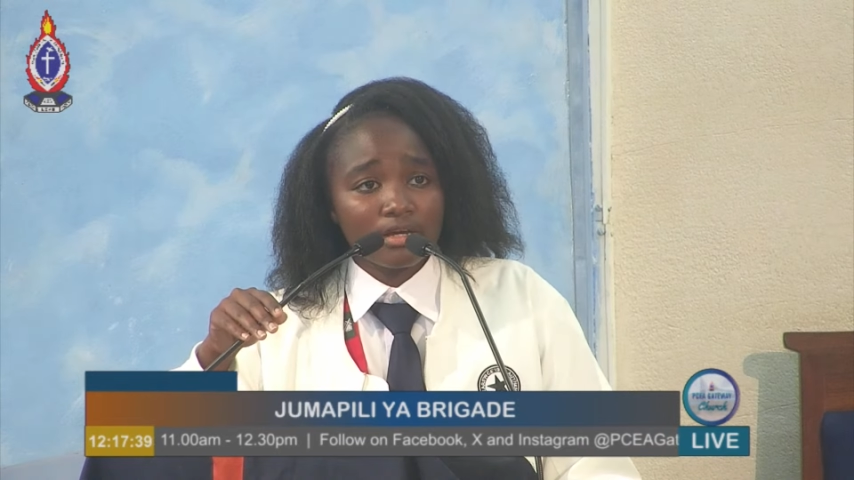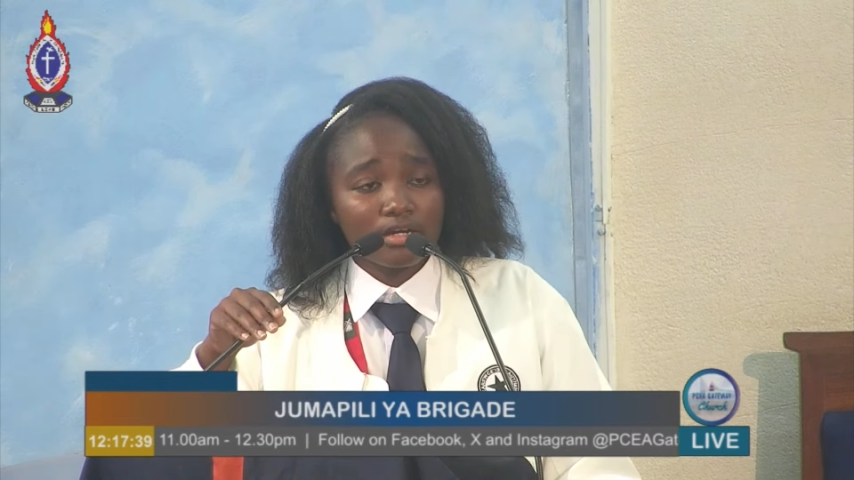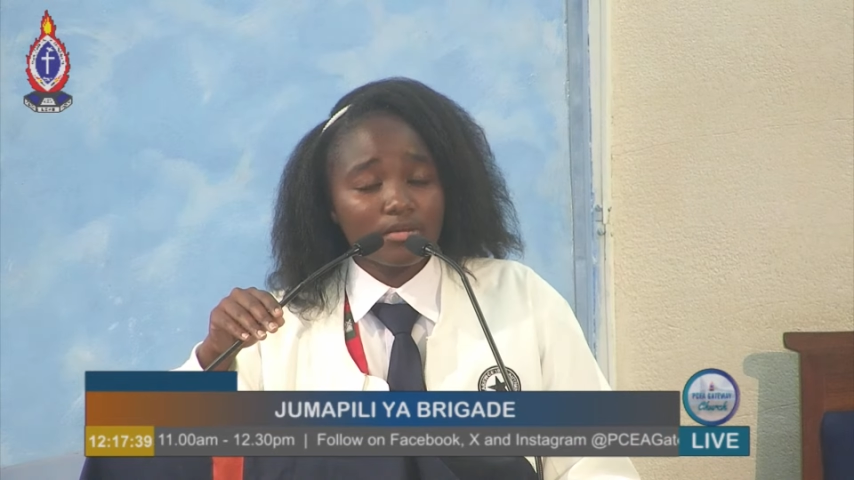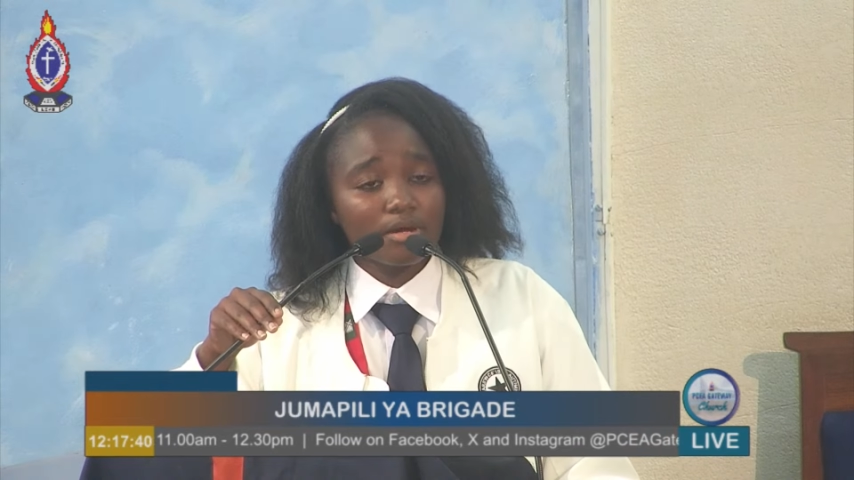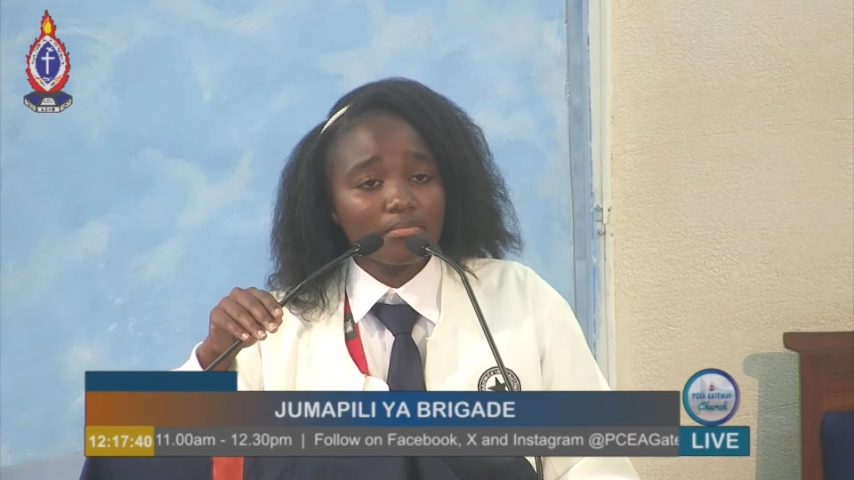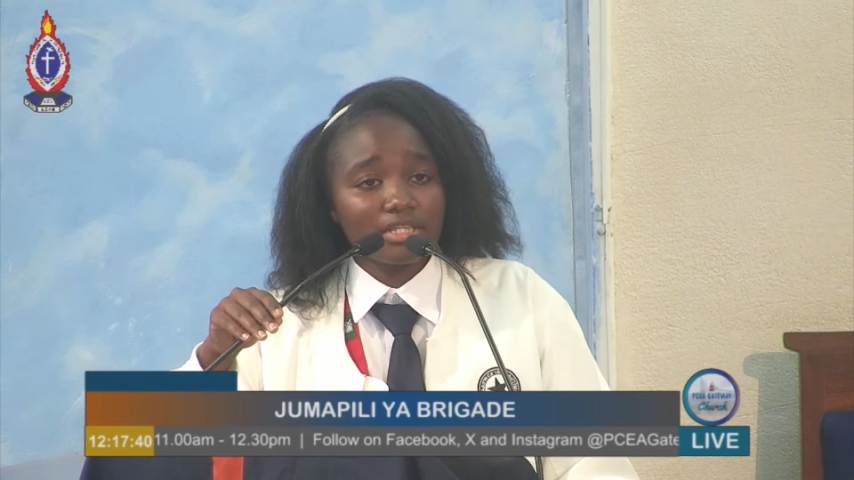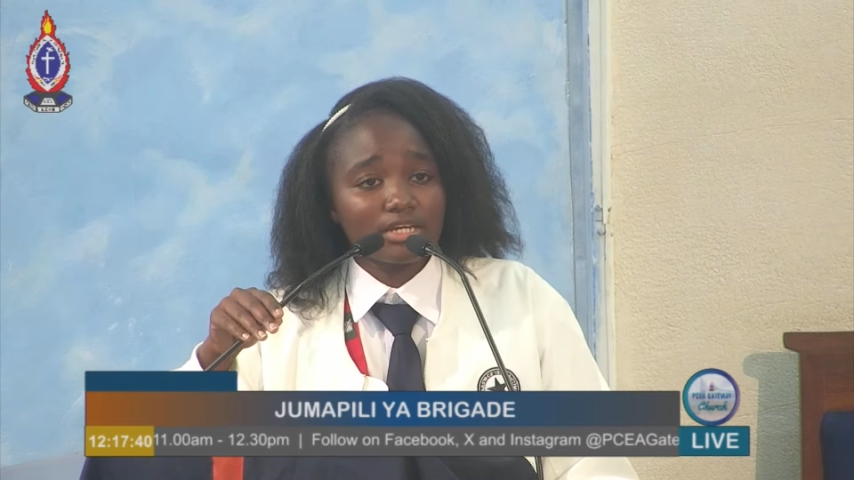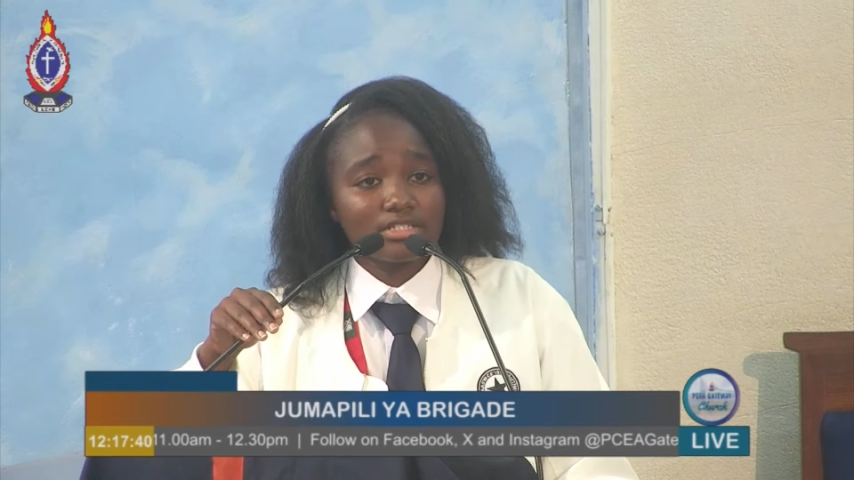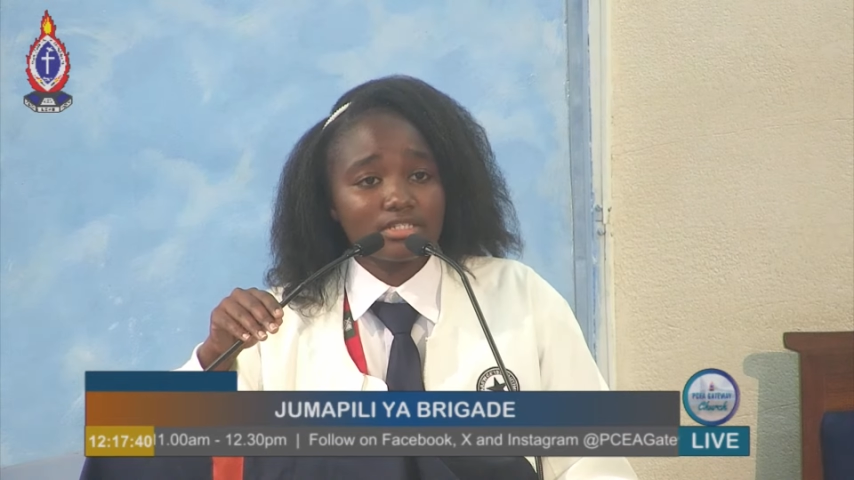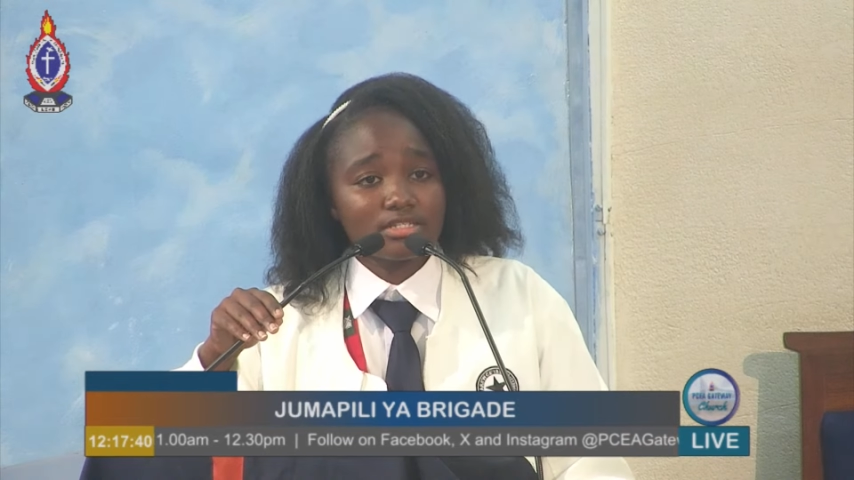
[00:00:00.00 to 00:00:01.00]
Remember
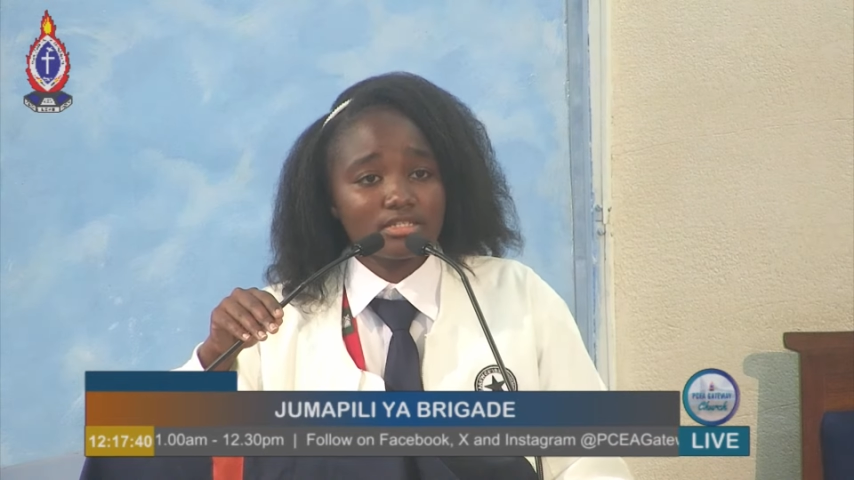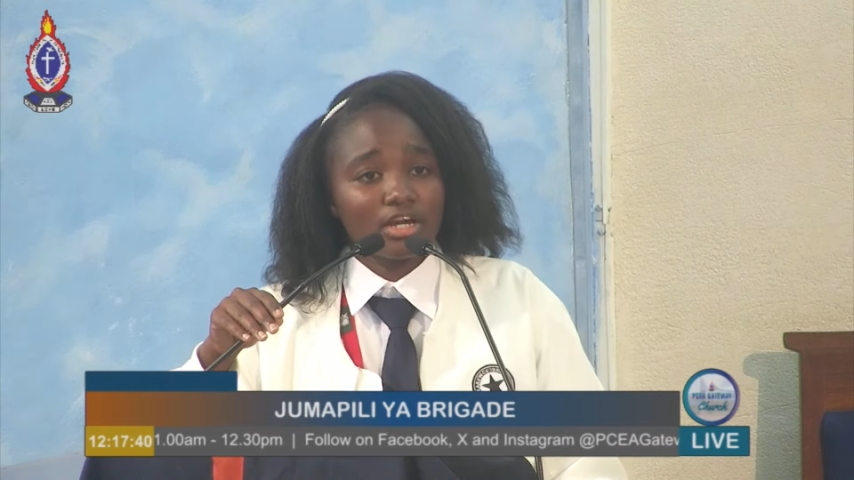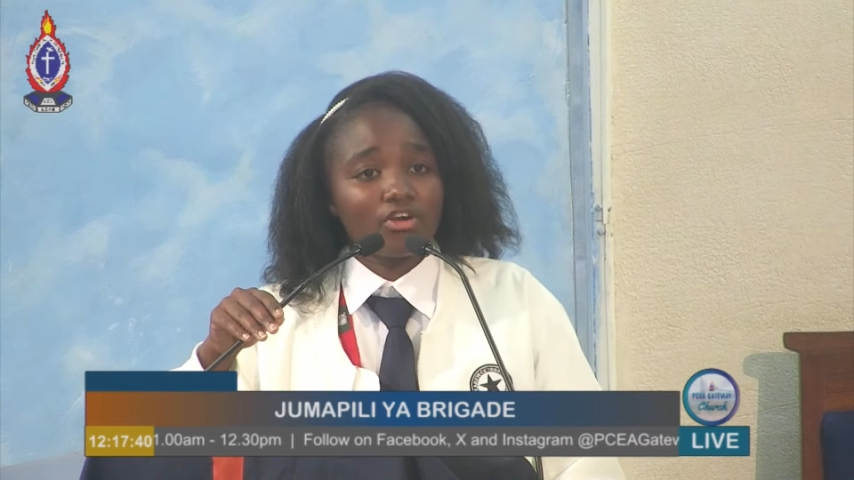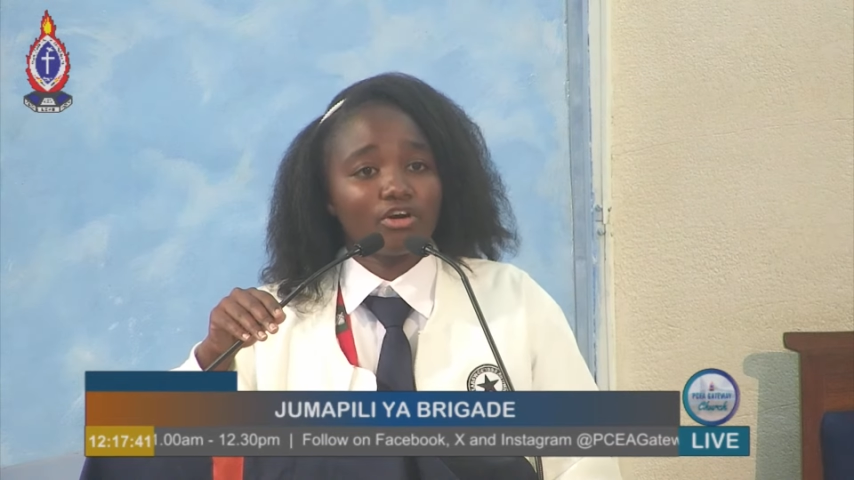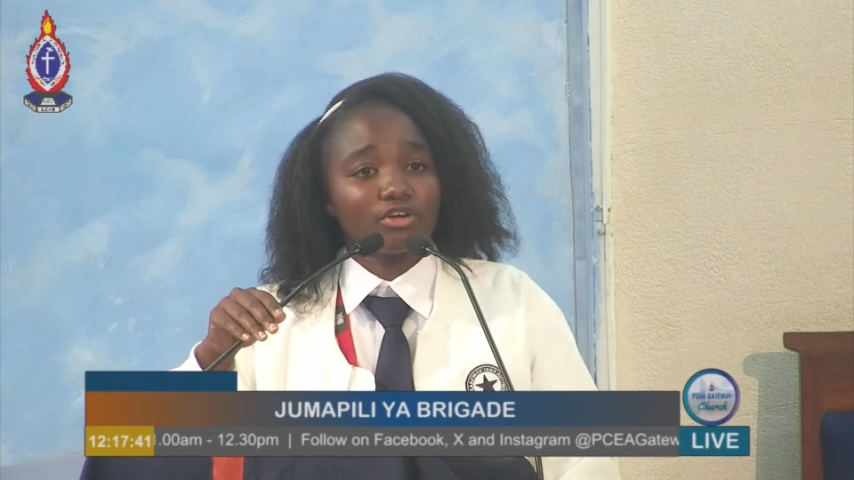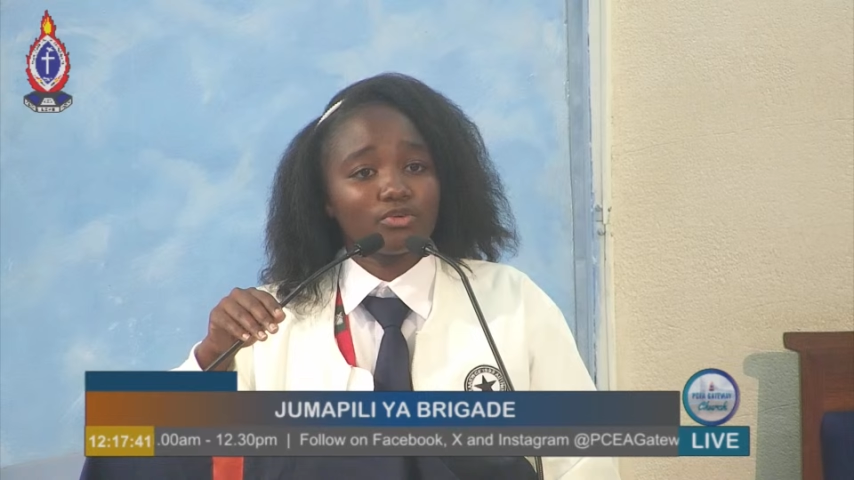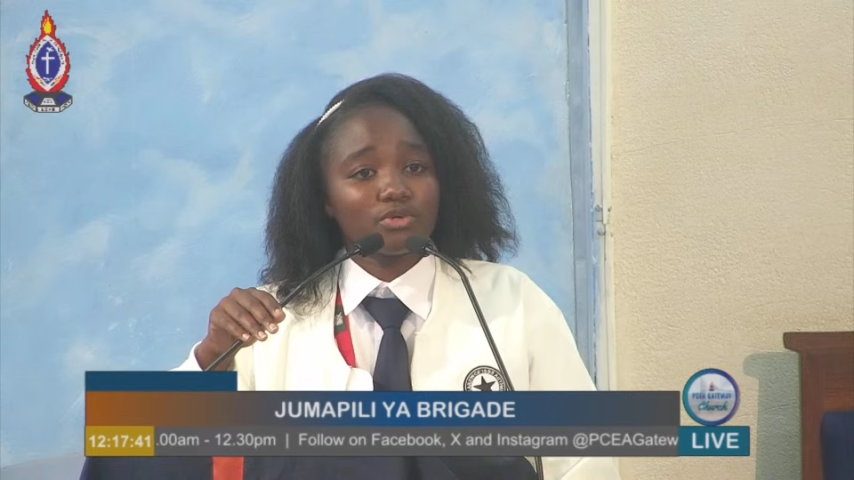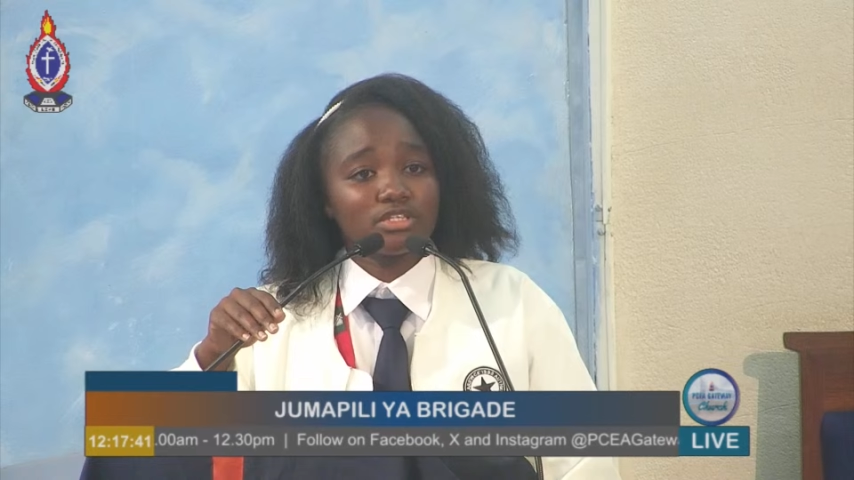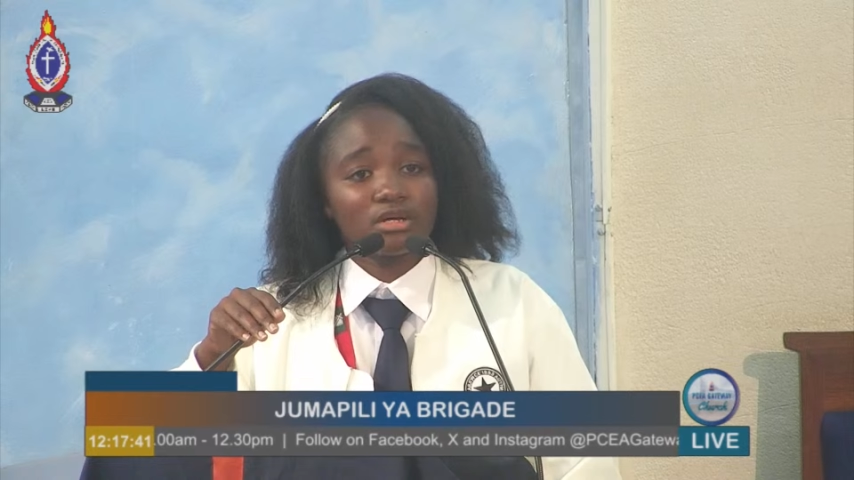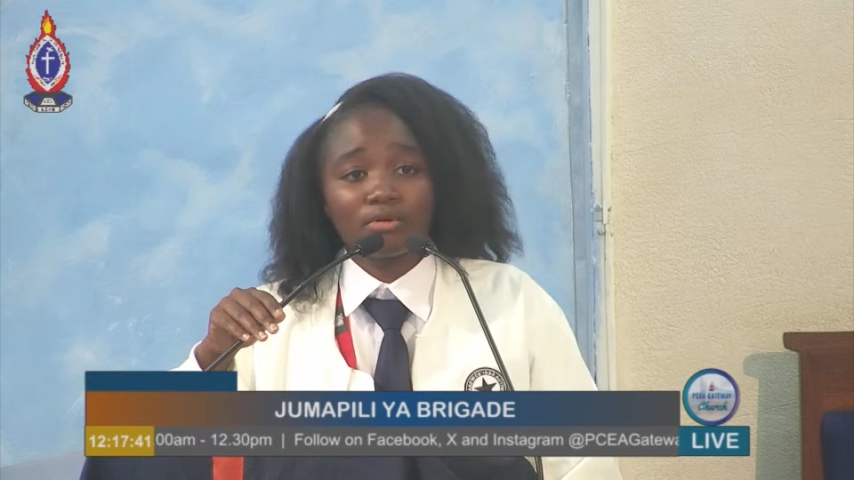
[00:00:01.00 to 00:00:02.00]
that it is the Lord who
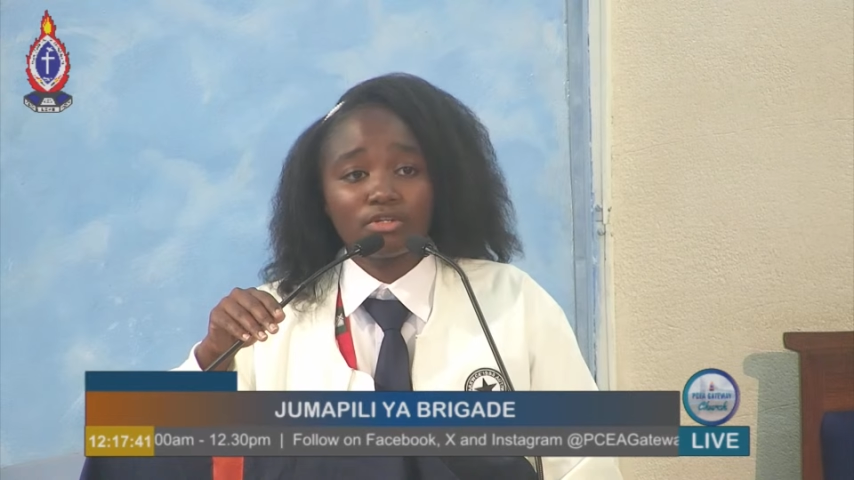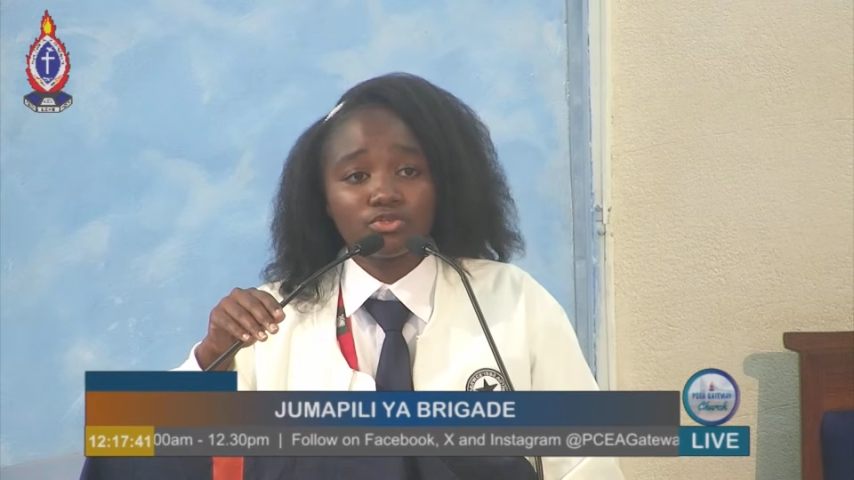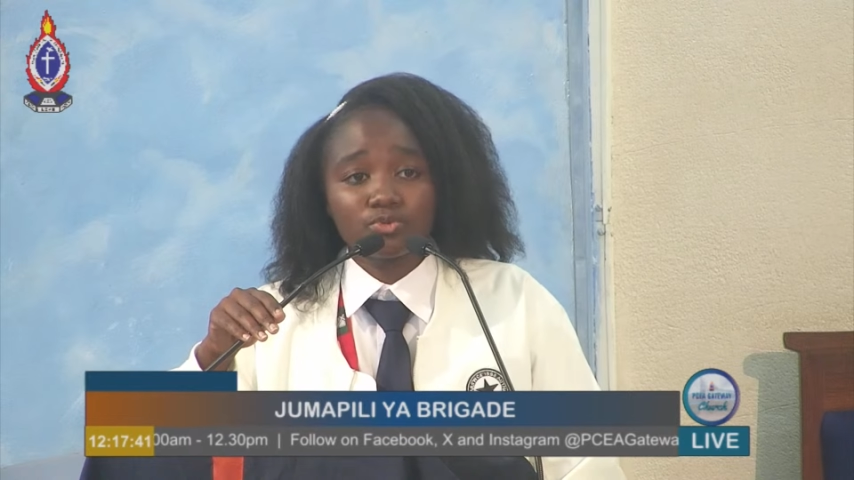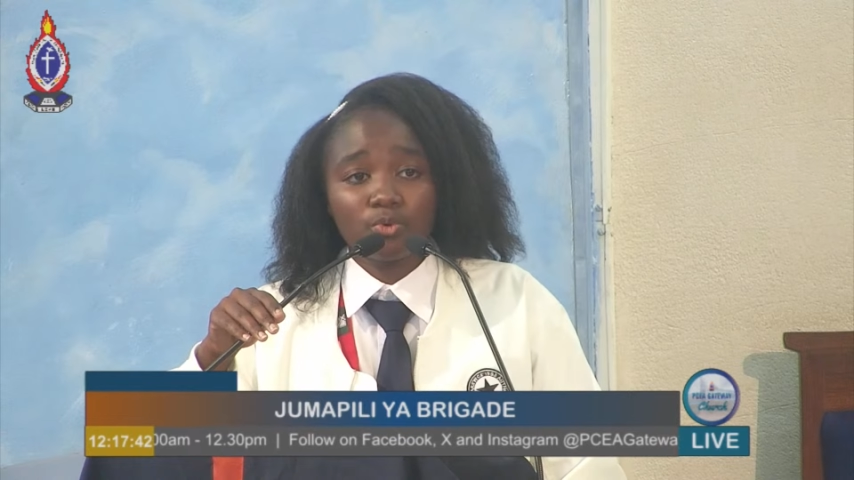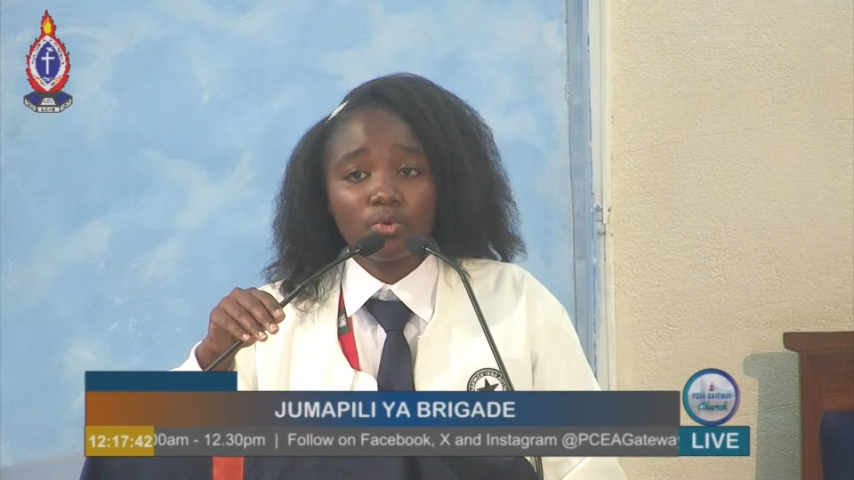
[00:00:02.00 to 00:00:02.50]
is able to